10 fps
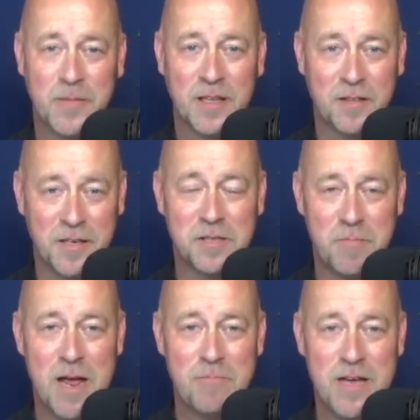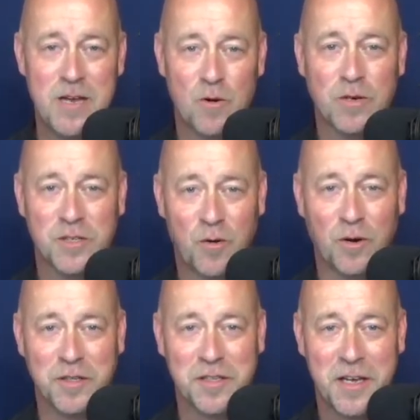this may be your
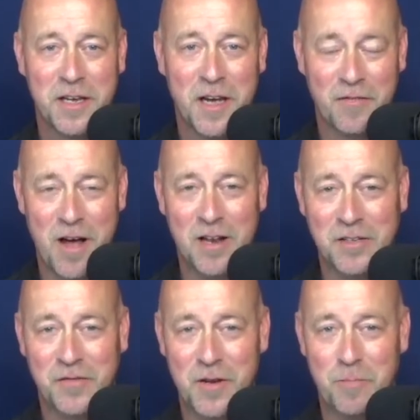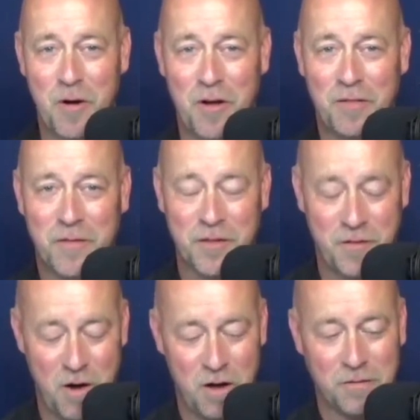source of college football for the
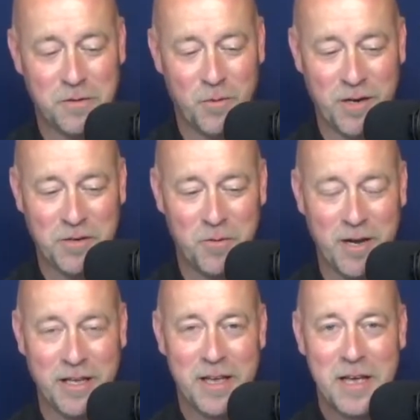fall of twenty twenty.